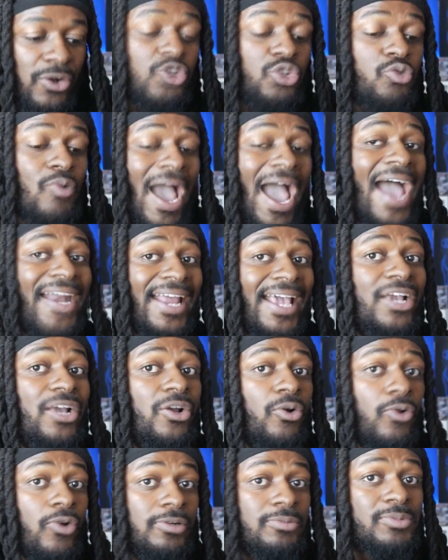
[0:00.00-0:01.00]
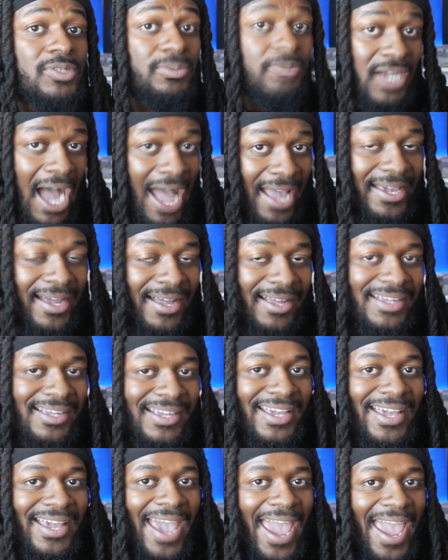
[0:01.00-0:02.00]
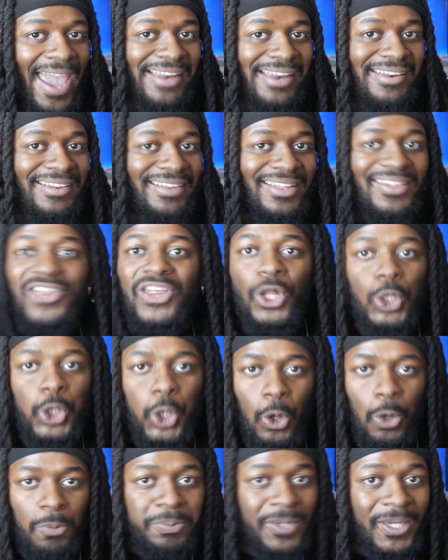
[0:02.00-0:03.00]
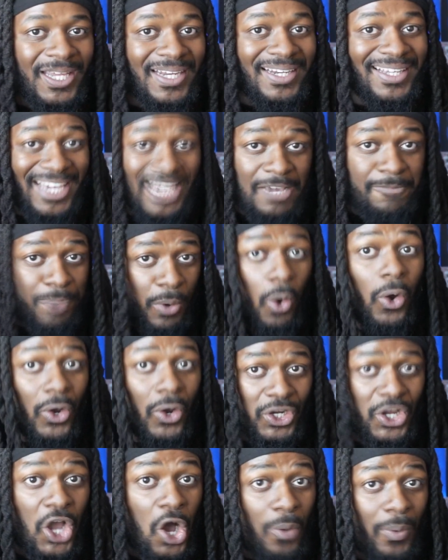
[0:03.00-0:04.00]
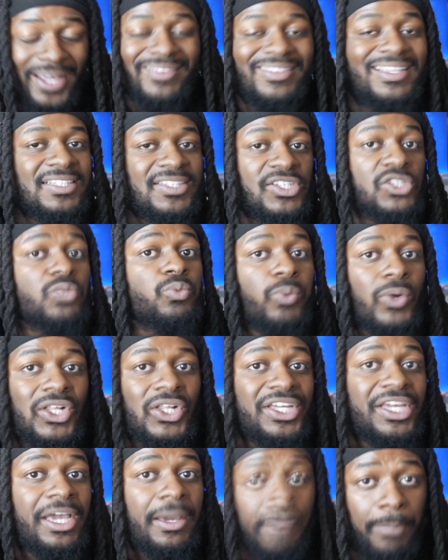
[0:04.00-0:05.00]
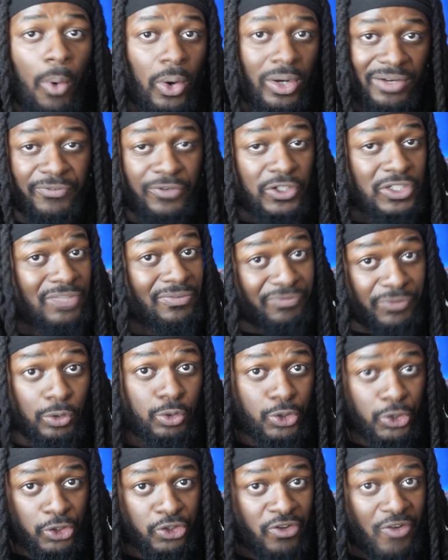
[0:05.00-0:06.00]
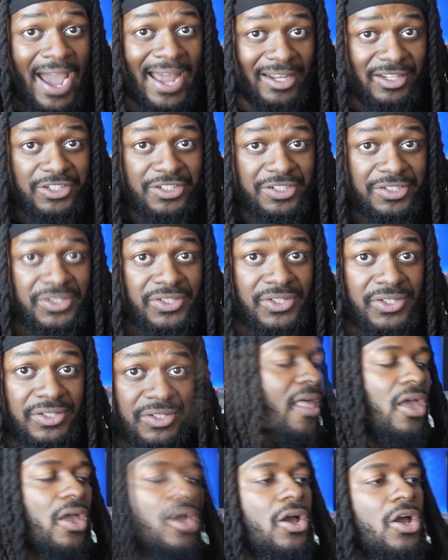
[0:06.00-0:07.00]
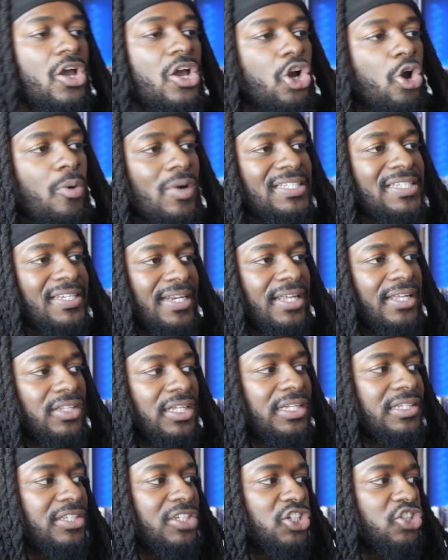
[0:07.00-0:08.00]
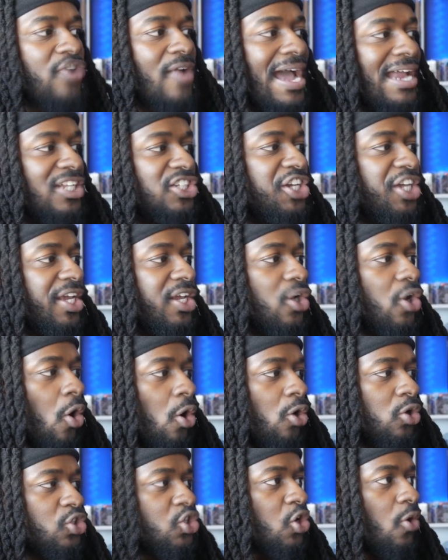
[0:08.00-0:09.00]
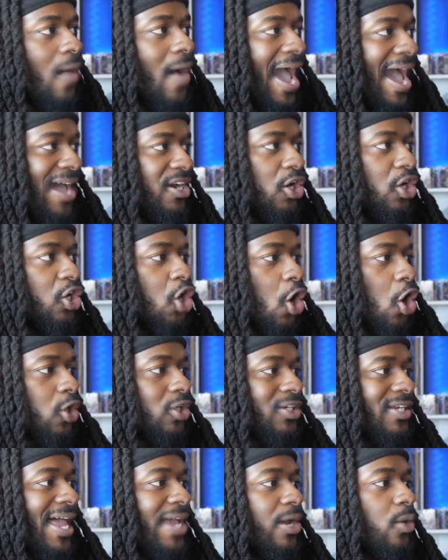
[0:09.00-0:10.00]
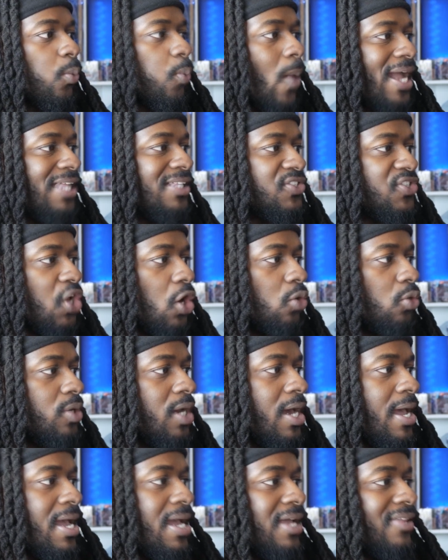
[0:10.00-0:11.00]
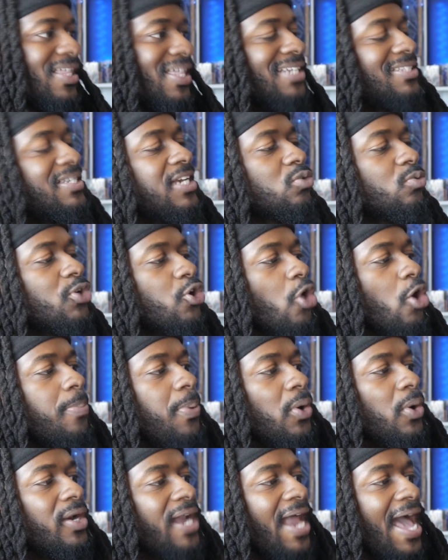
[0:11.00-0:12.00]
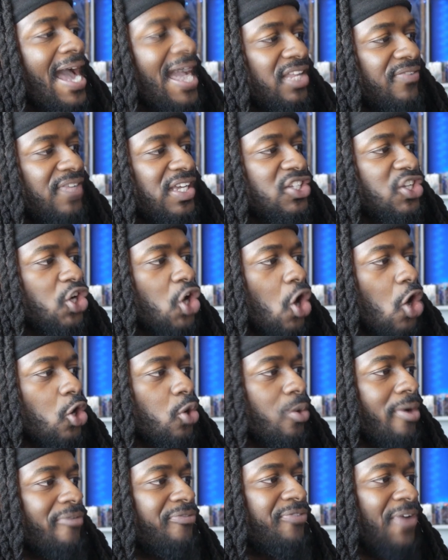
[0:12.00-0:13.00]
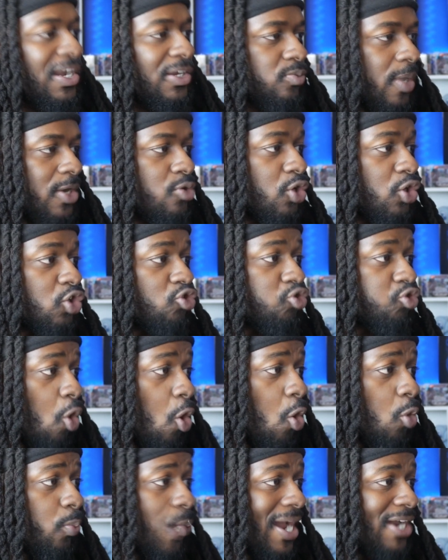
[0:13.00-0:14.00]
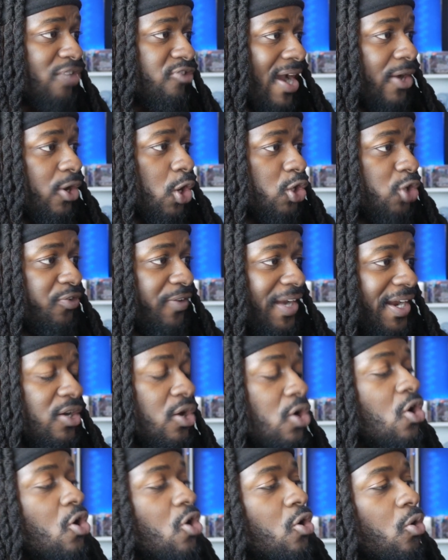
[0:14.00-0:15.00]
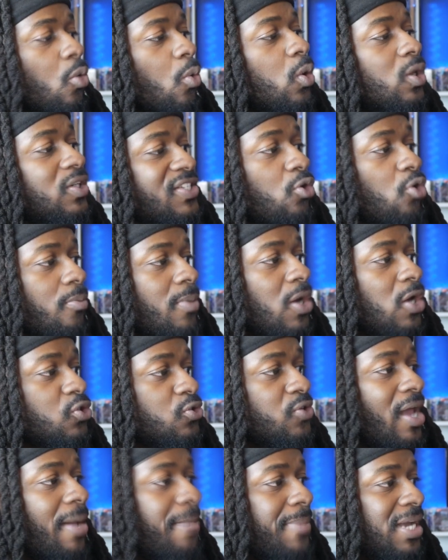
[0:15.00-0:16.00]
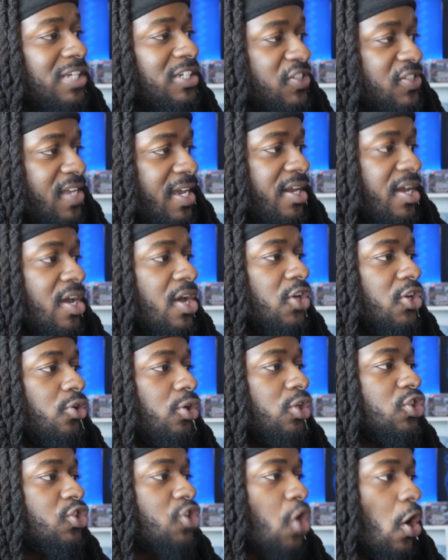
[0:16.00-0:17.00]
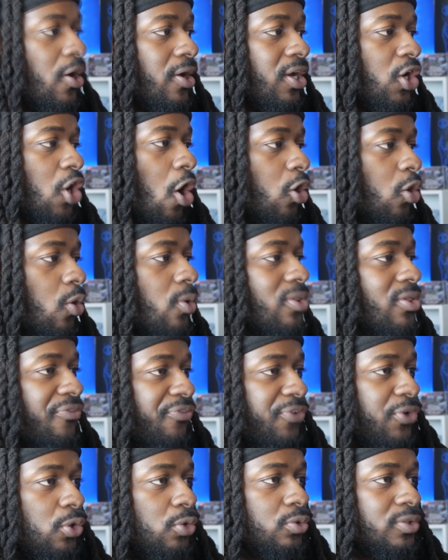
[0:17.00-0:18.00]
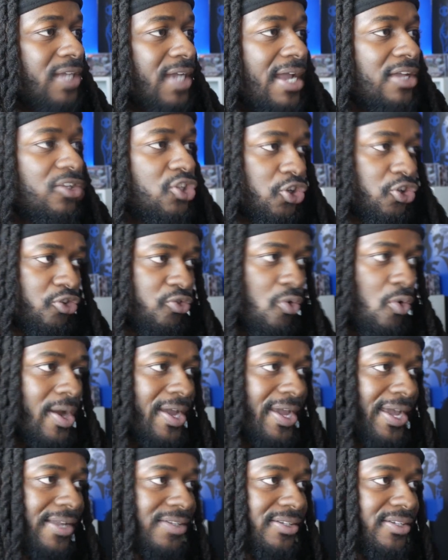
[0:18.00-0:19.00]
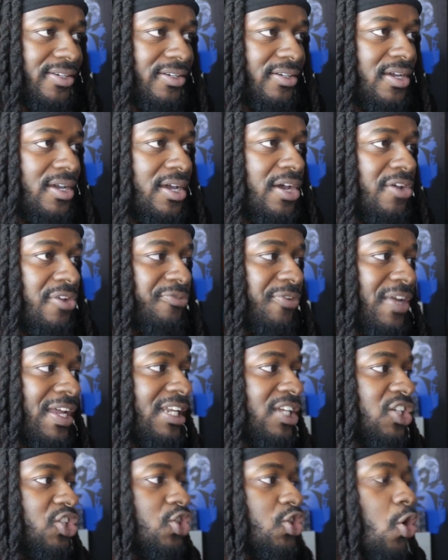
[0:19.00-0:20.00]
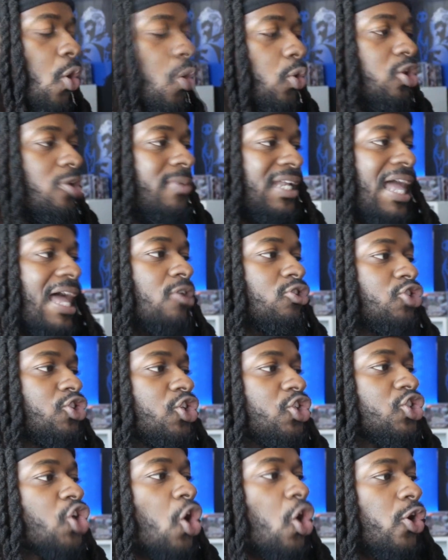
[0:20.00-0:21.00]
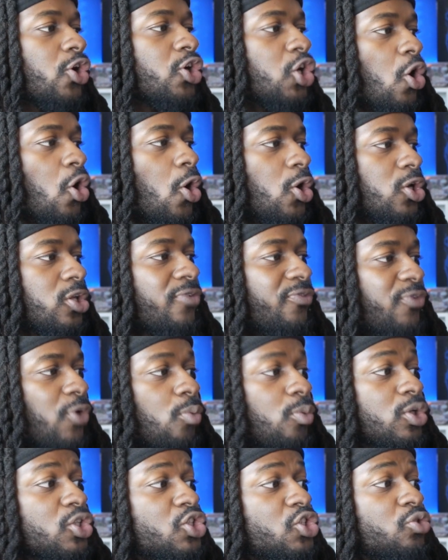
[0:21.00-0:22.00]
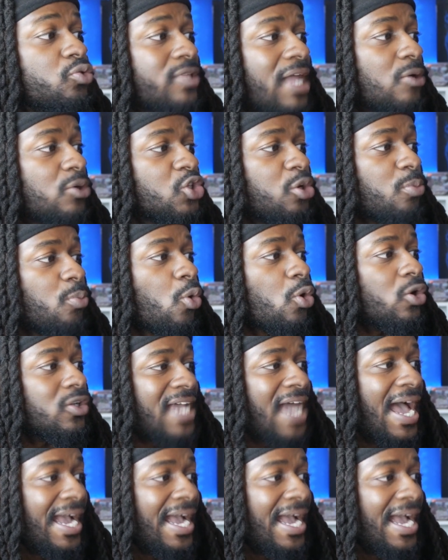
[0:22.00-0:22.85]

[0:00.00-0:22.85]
add a Crimson Gaia, and the loop can keep on going. This is really important for some future strategies. Coincidentally, this strategy can also add a card like Red Zone that says when your opponent activates a card or effect while you control Red Dragon Archfiend or a synchro monster that mentions it, you can target a card on the field and destroy it. Fiendish Golem allows you to target a card on the field with 2,000 or more attack